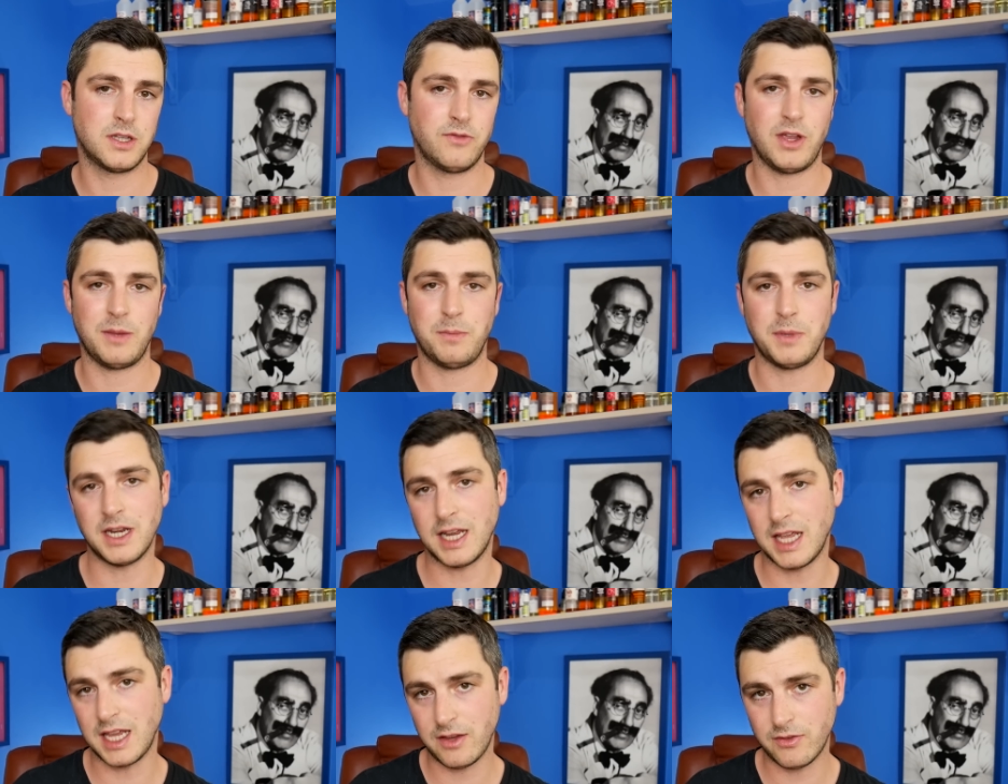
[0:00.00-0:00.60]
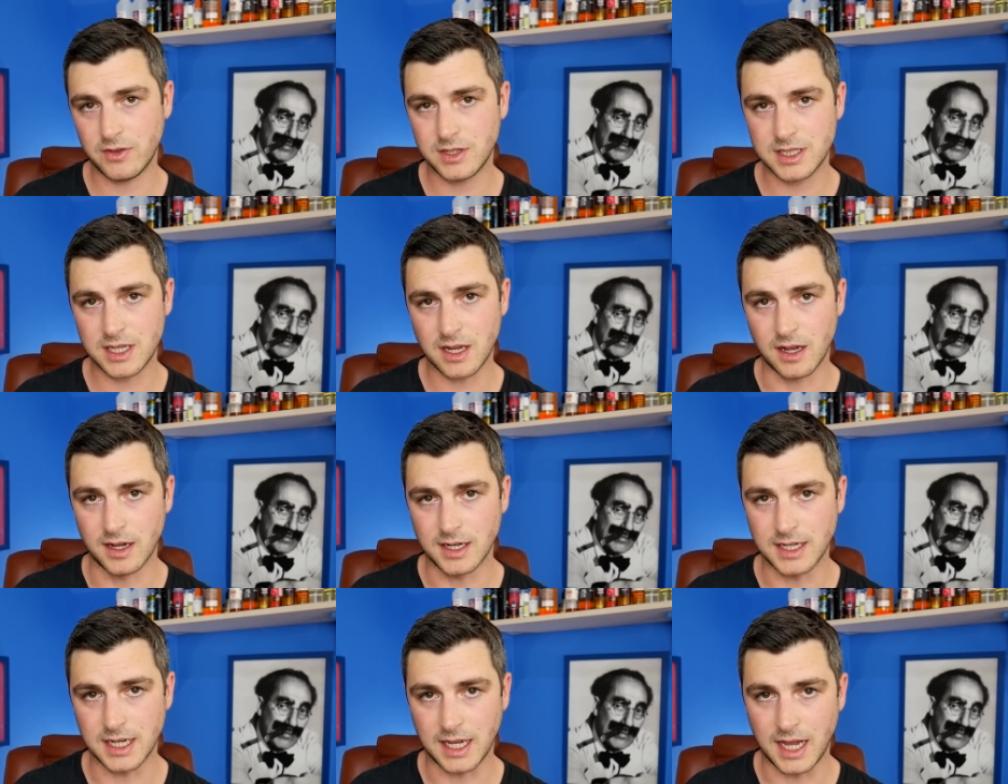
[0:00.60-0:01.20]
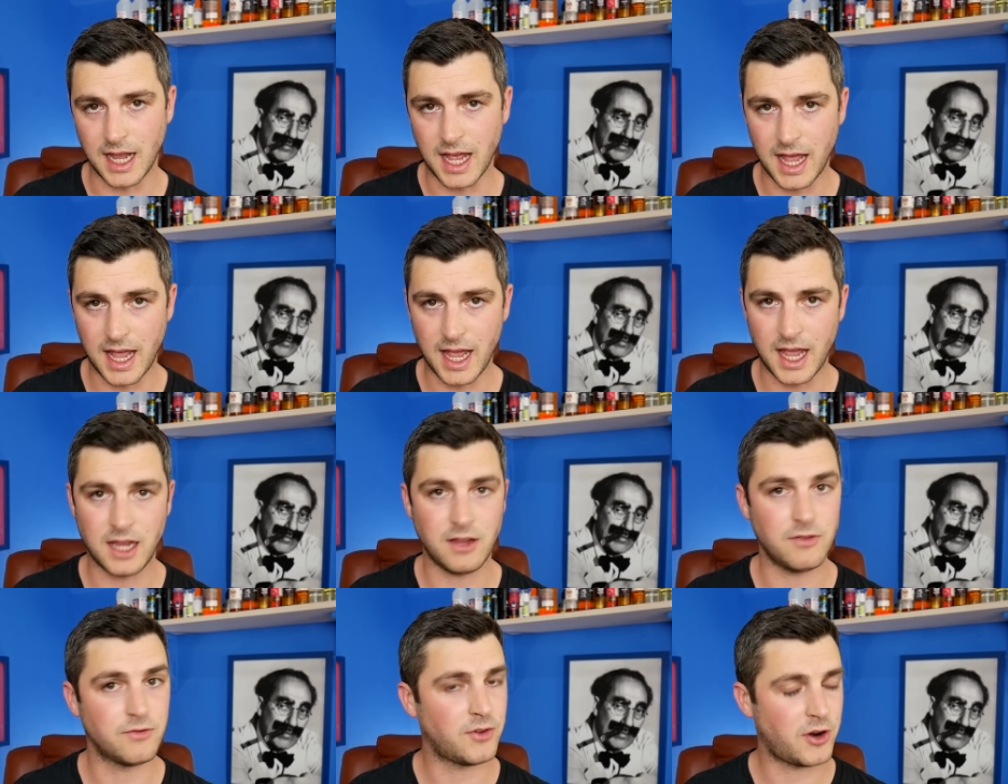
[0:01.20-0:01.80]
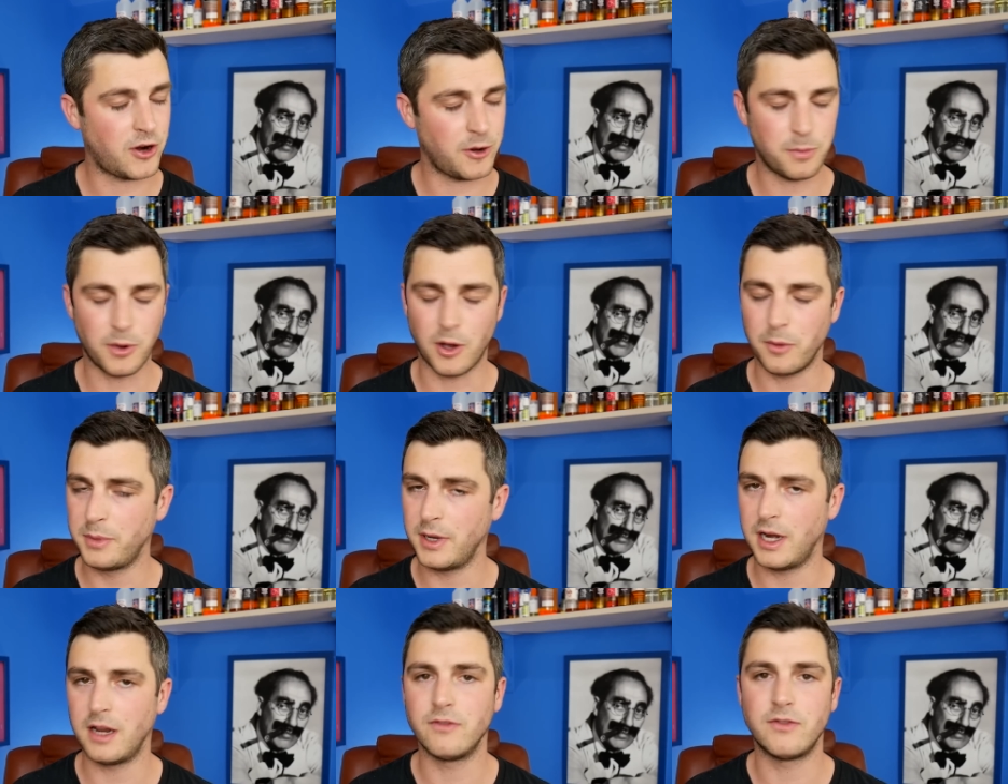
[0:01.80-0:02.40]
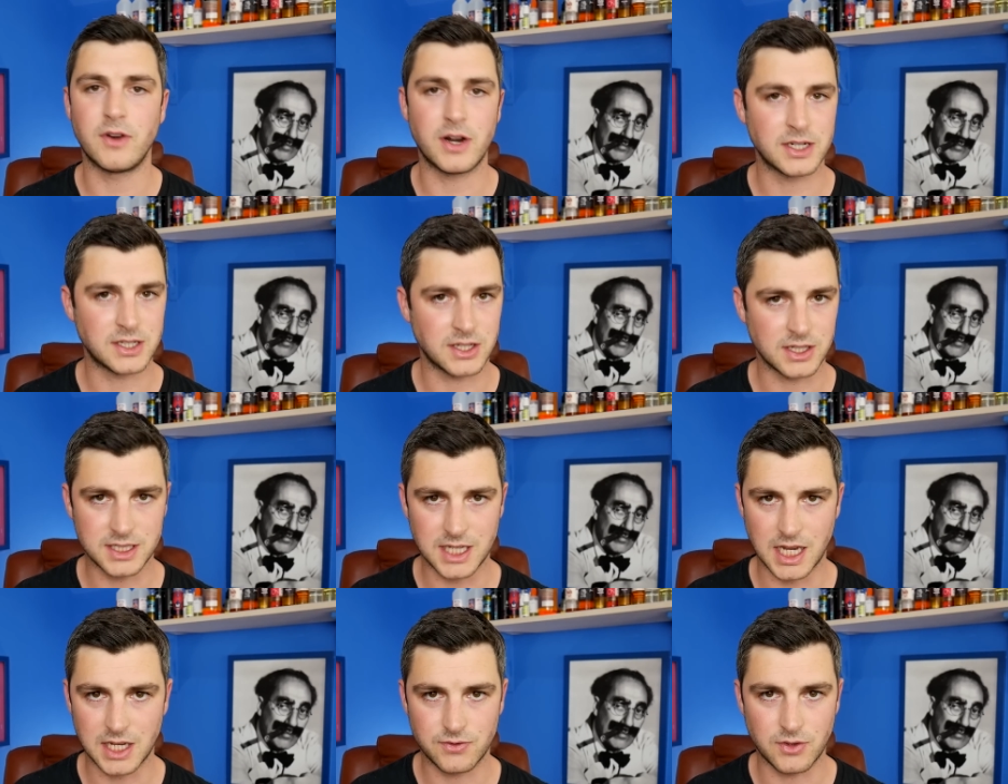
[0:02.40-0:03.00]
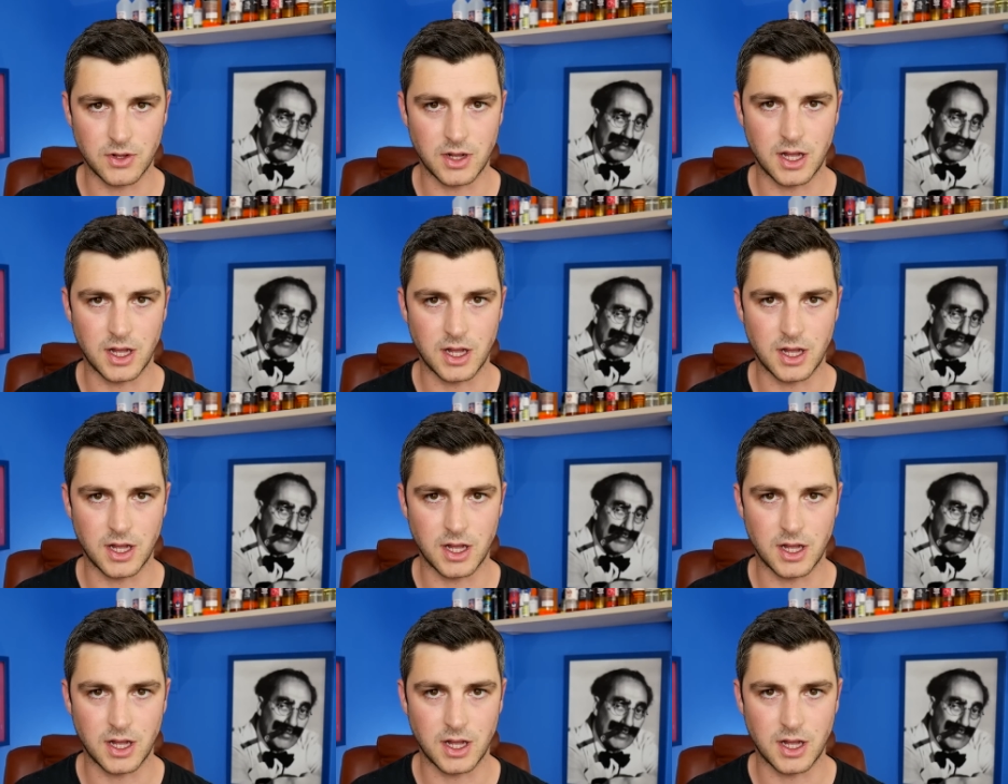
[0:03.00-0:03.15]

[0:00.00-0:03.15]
the Vaping Heathens RDA, very popular, very successful